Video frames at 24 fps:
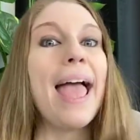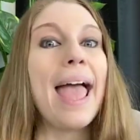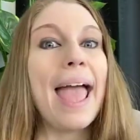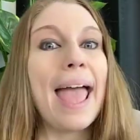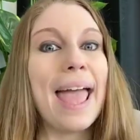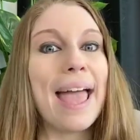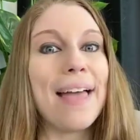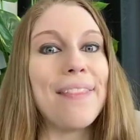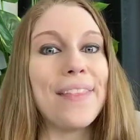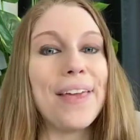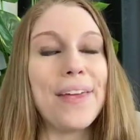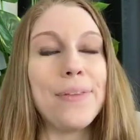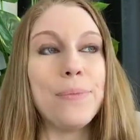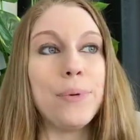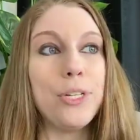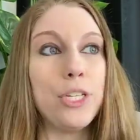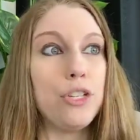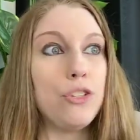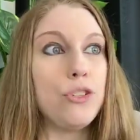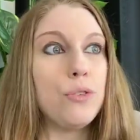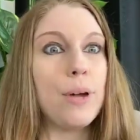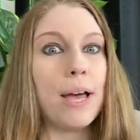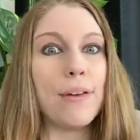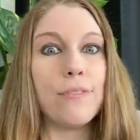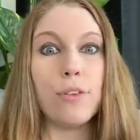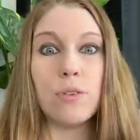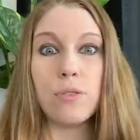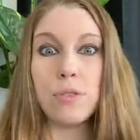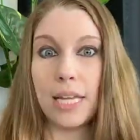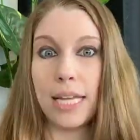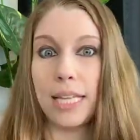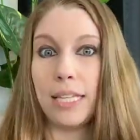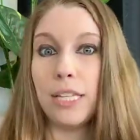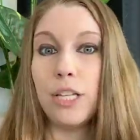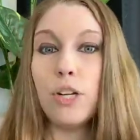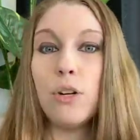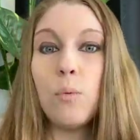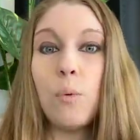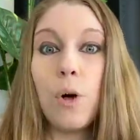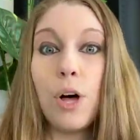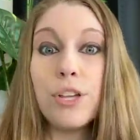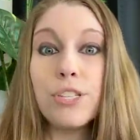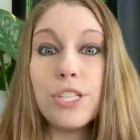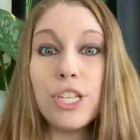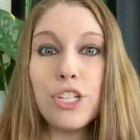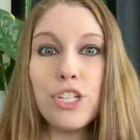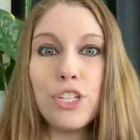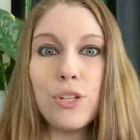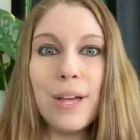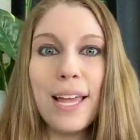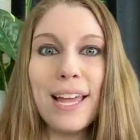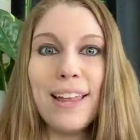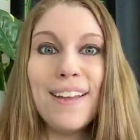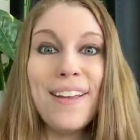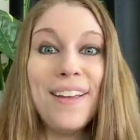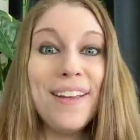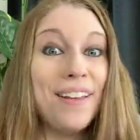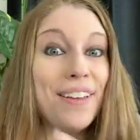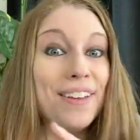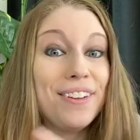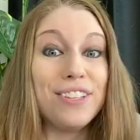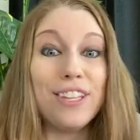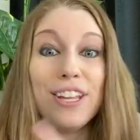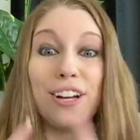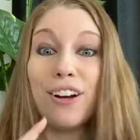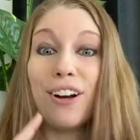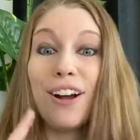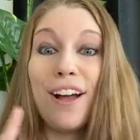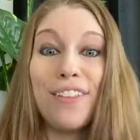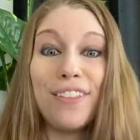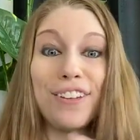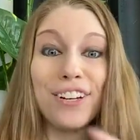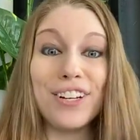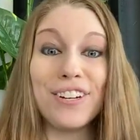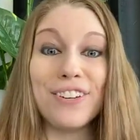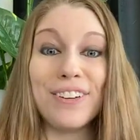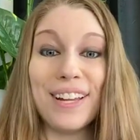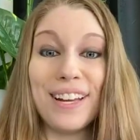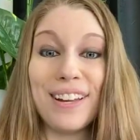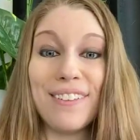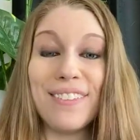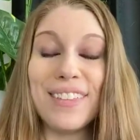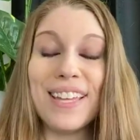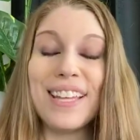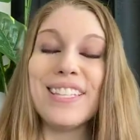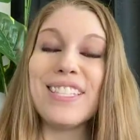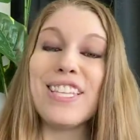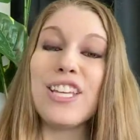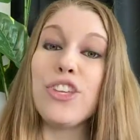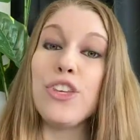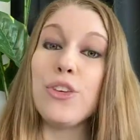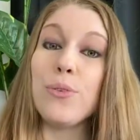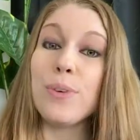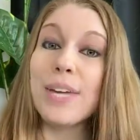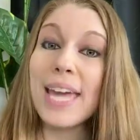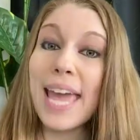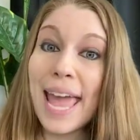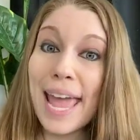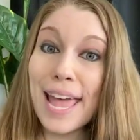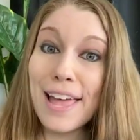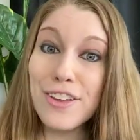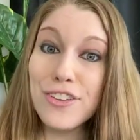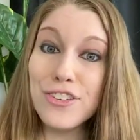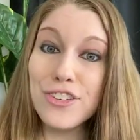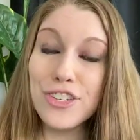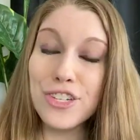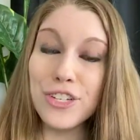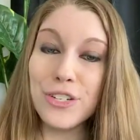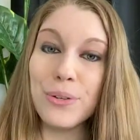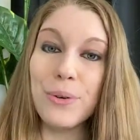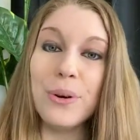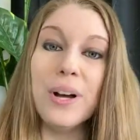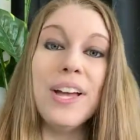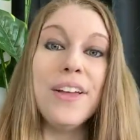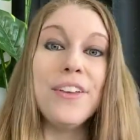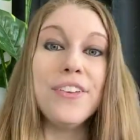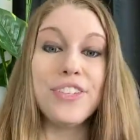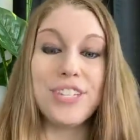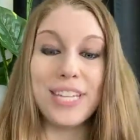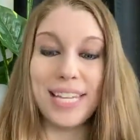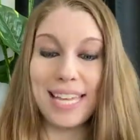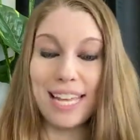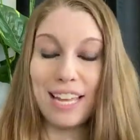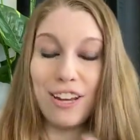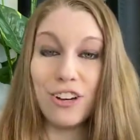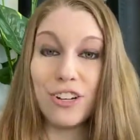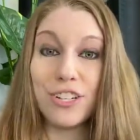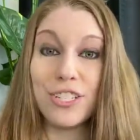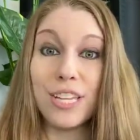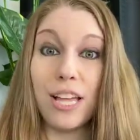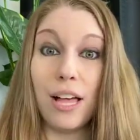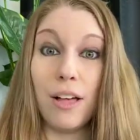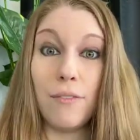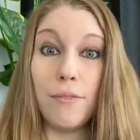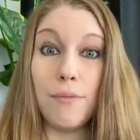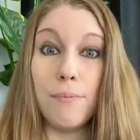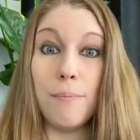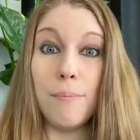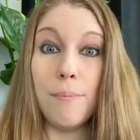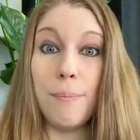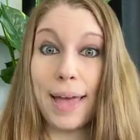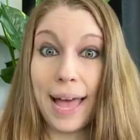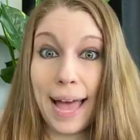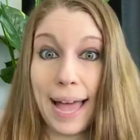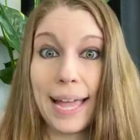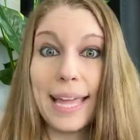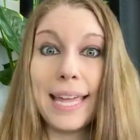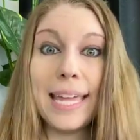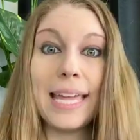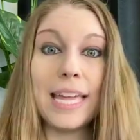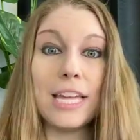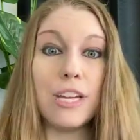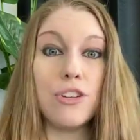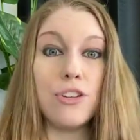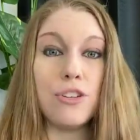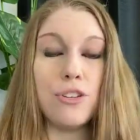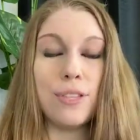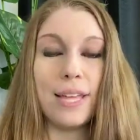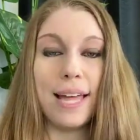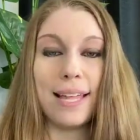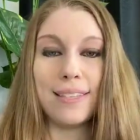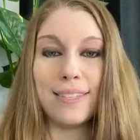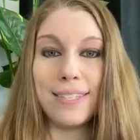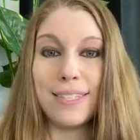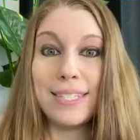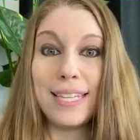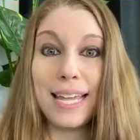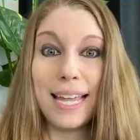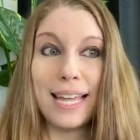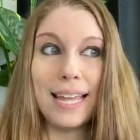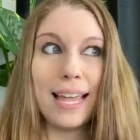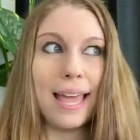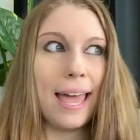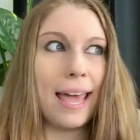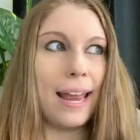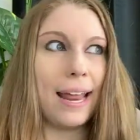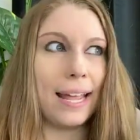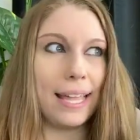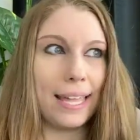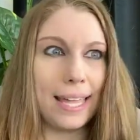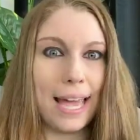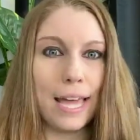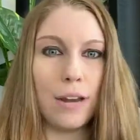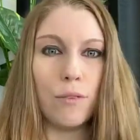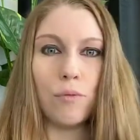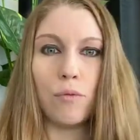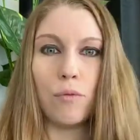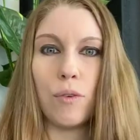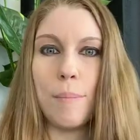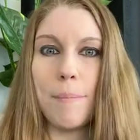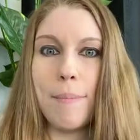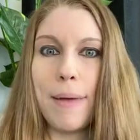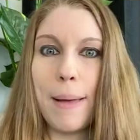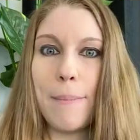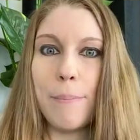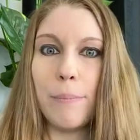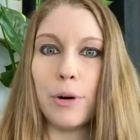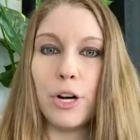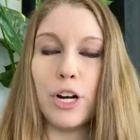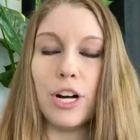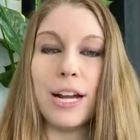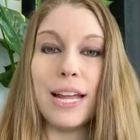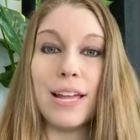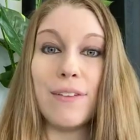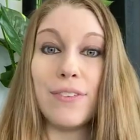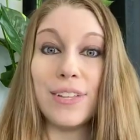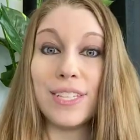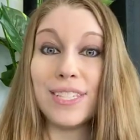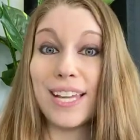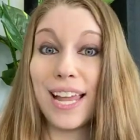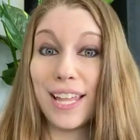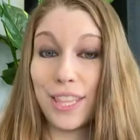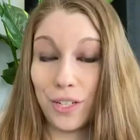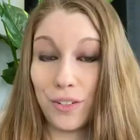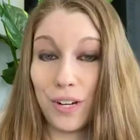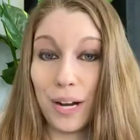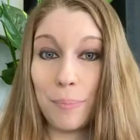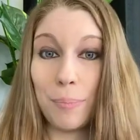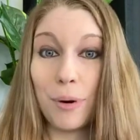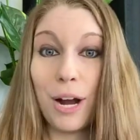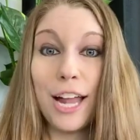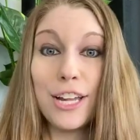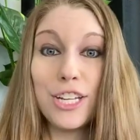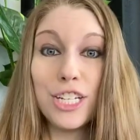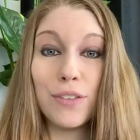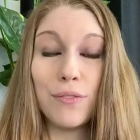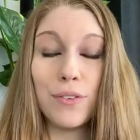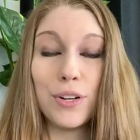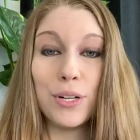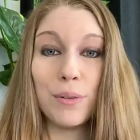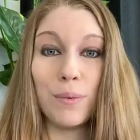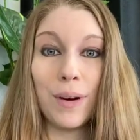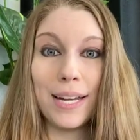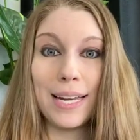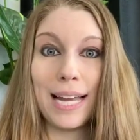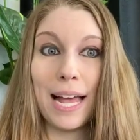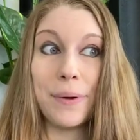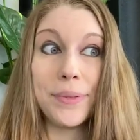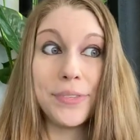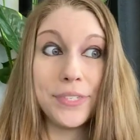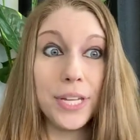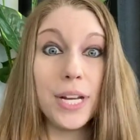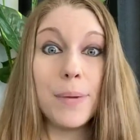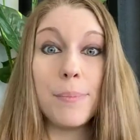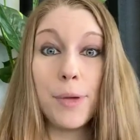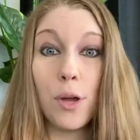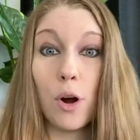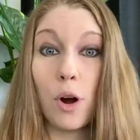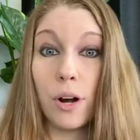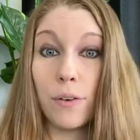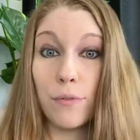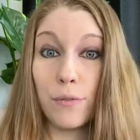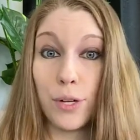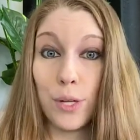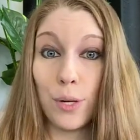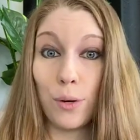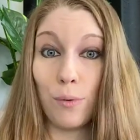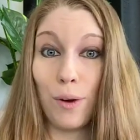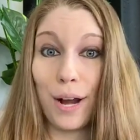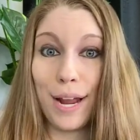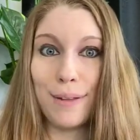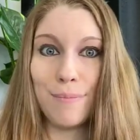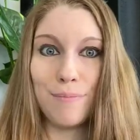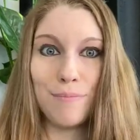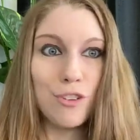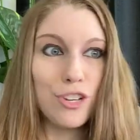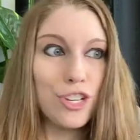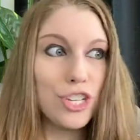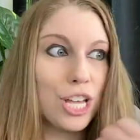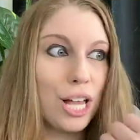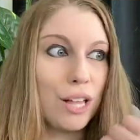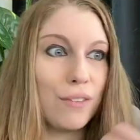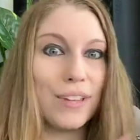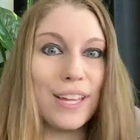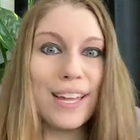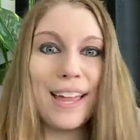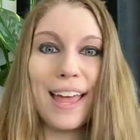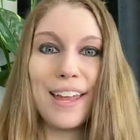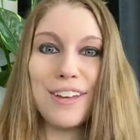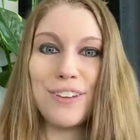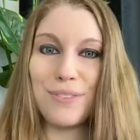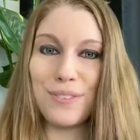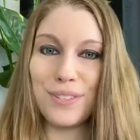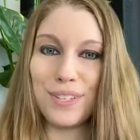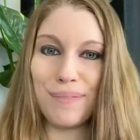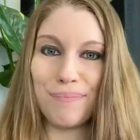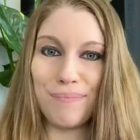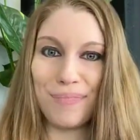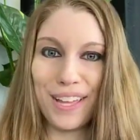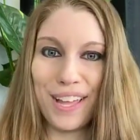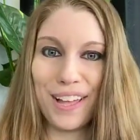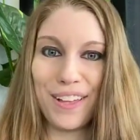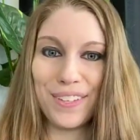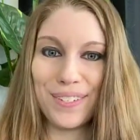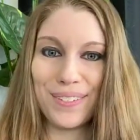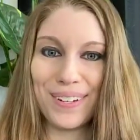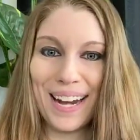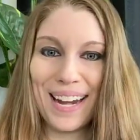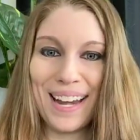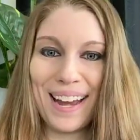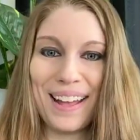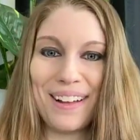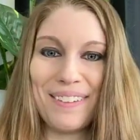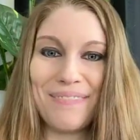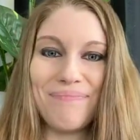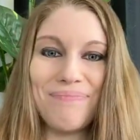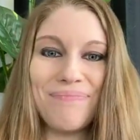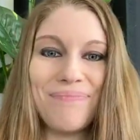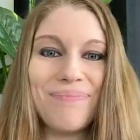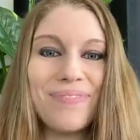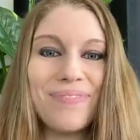And then when you do have those like little walls that you hit, there are other creative things that you can do to get yourself back into that state. And again, remember, if it's not the right project for you right now, it's going to be hard for you to write. Shelve it and do something else right now.